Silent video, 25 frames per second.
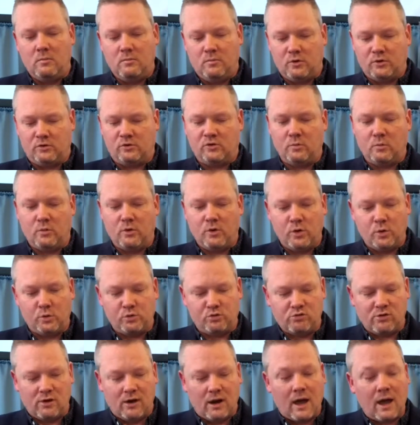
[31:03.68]
but someone
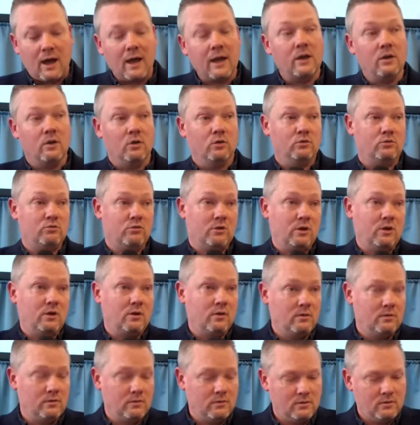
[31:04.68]
who's relying on
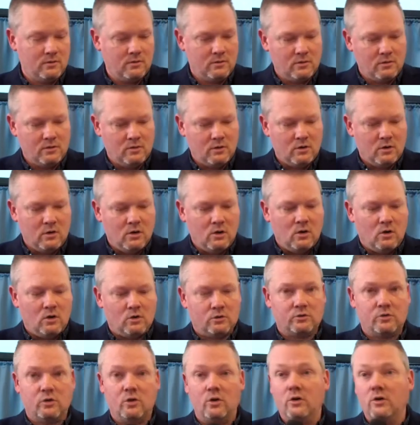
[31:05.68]
drink
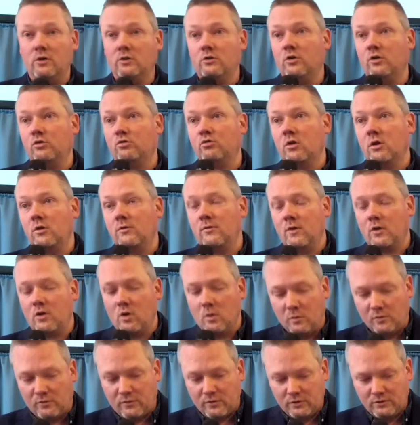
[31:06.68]
or turning to drink for
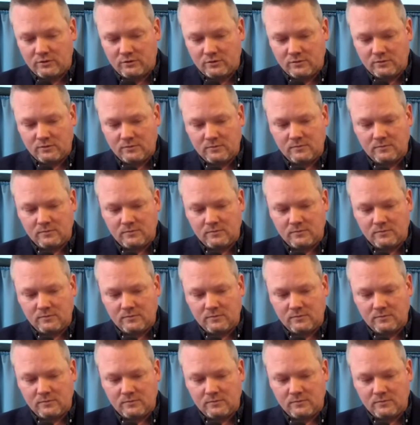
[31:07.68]
comfort